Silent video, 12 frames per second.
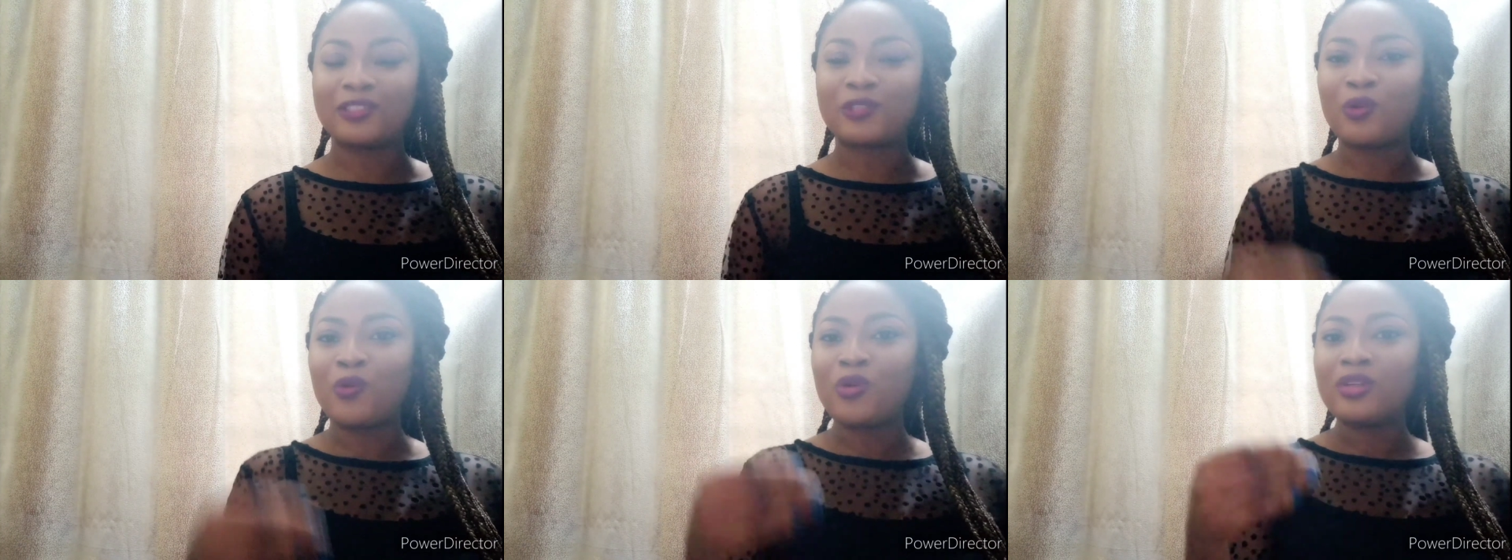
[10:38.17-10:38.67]

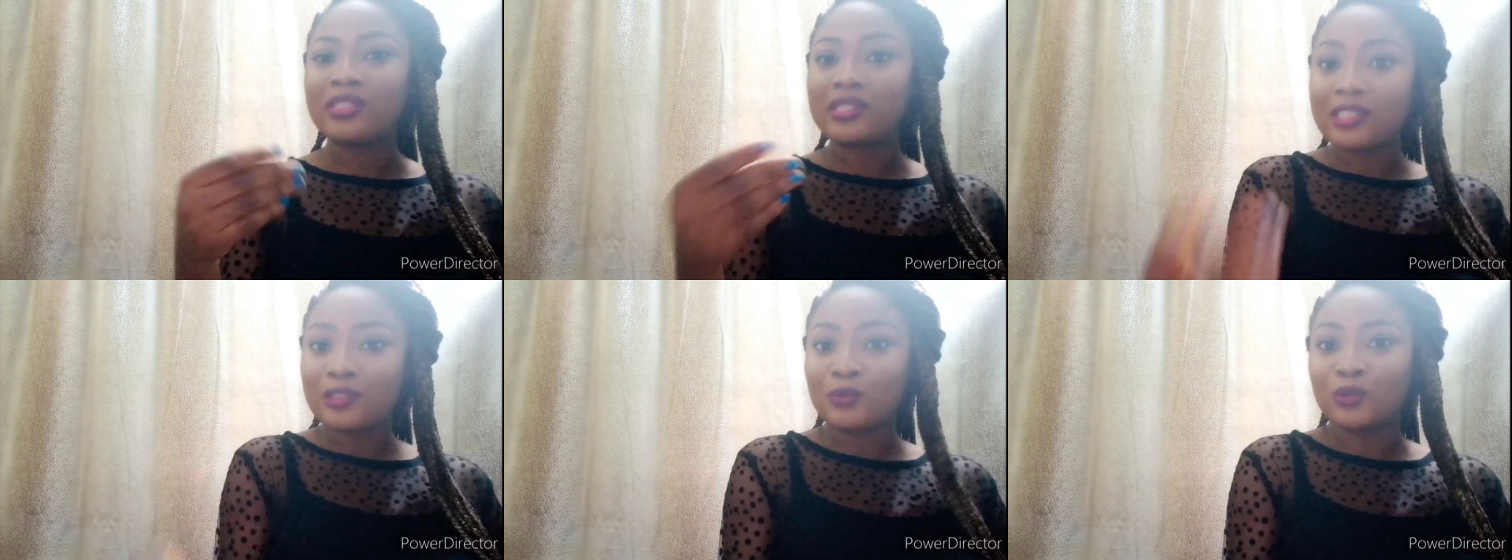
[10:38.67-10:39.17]
So,
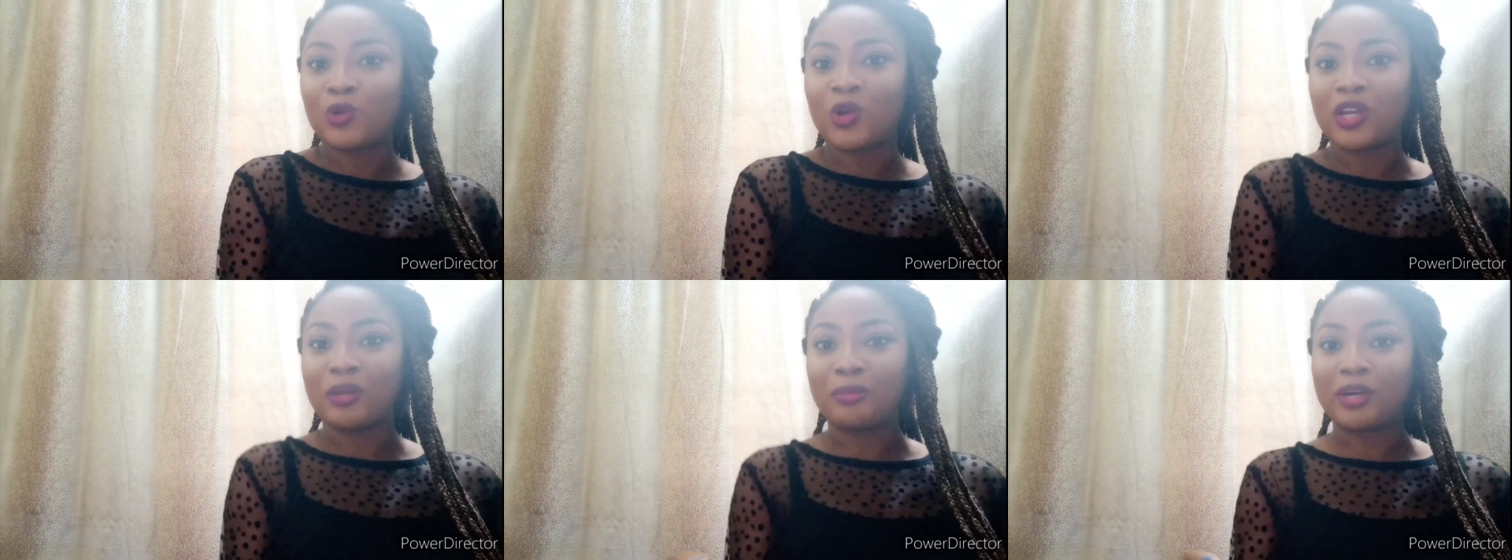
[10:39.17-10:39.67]
since we're
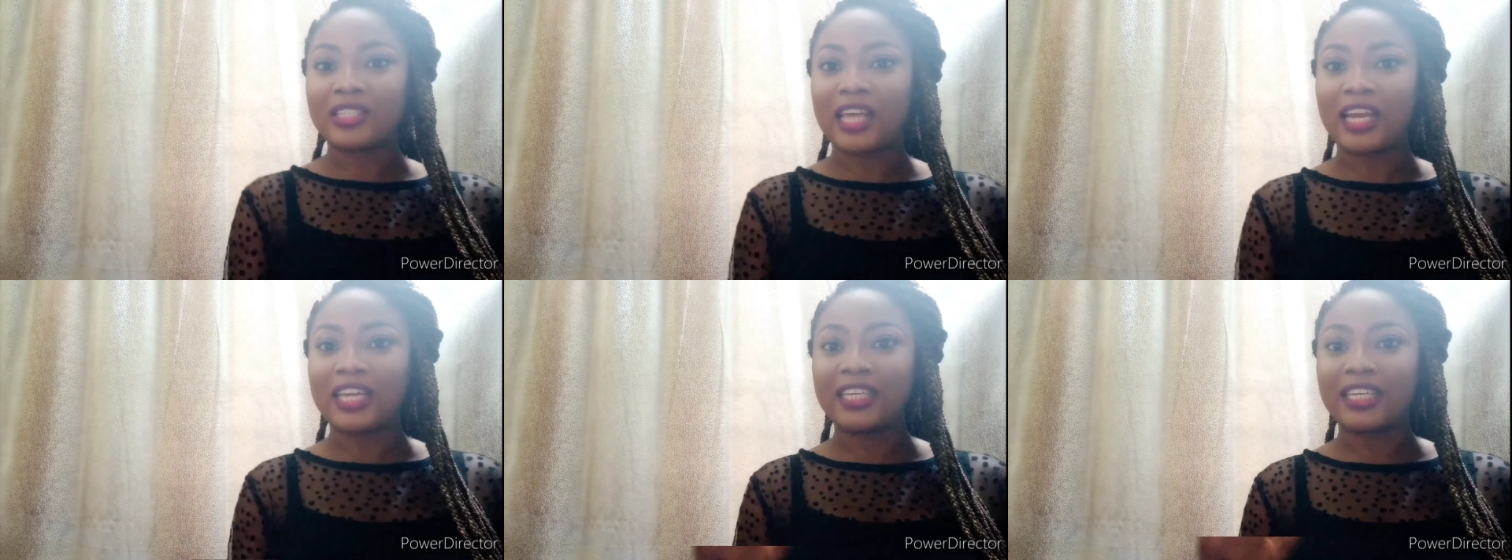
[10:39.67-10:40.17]
talking about
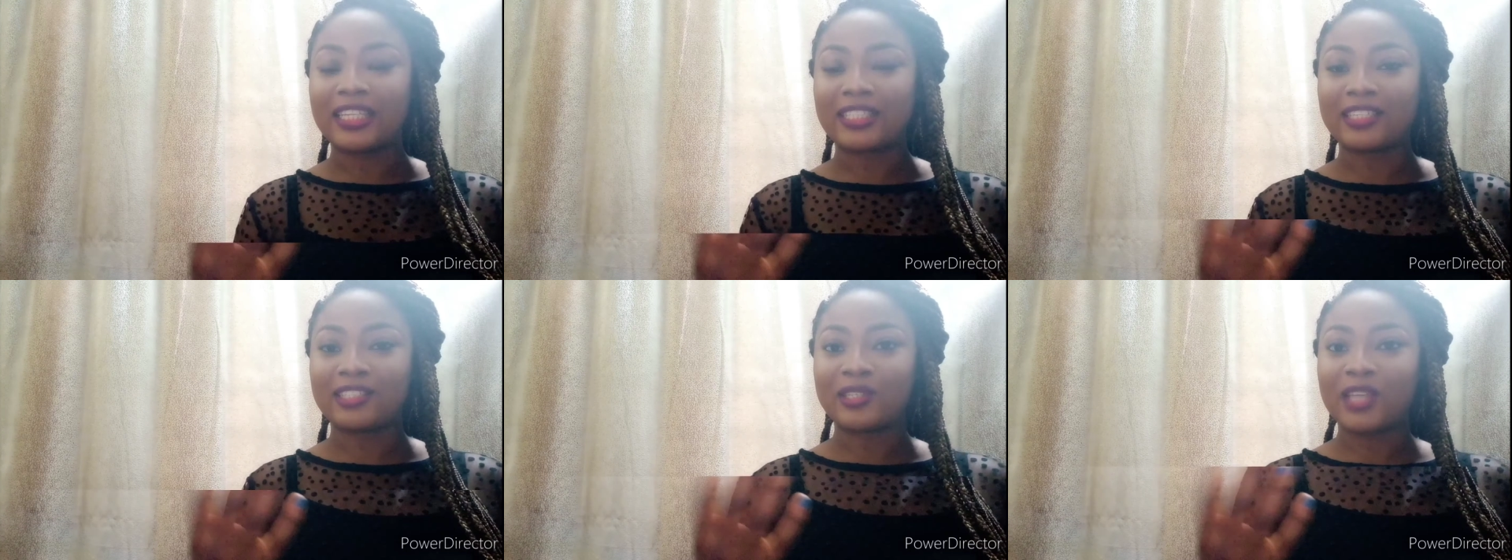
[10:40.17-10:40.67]
silent
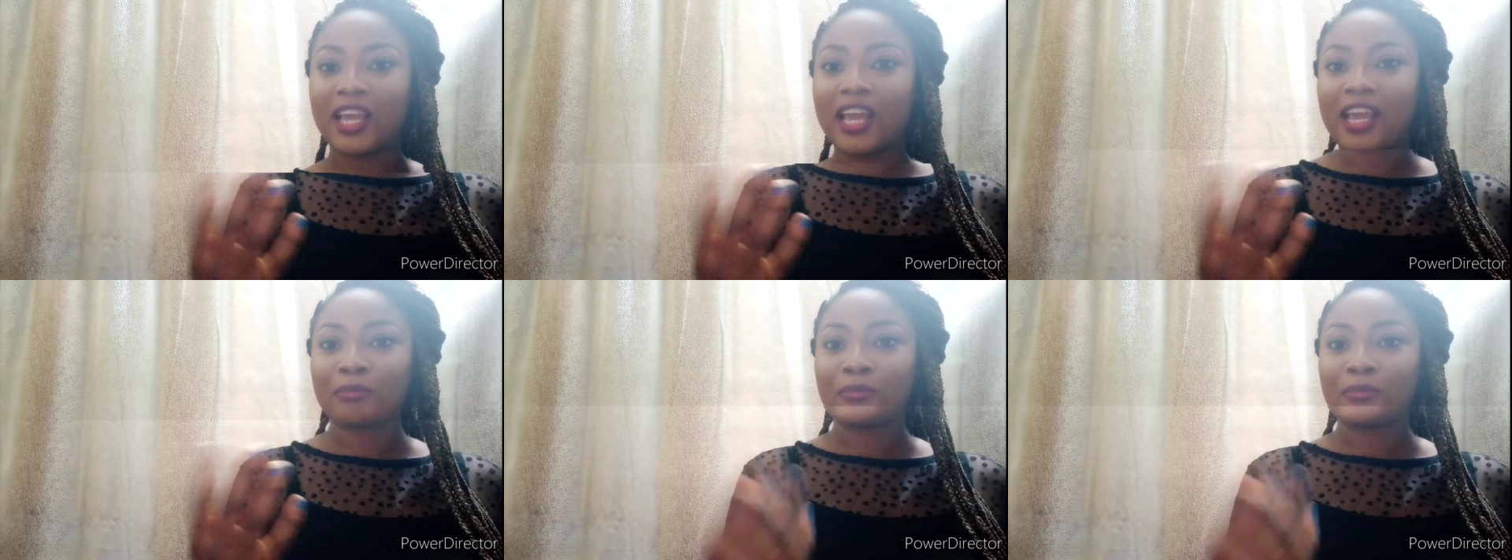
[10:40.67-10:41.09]
letters today,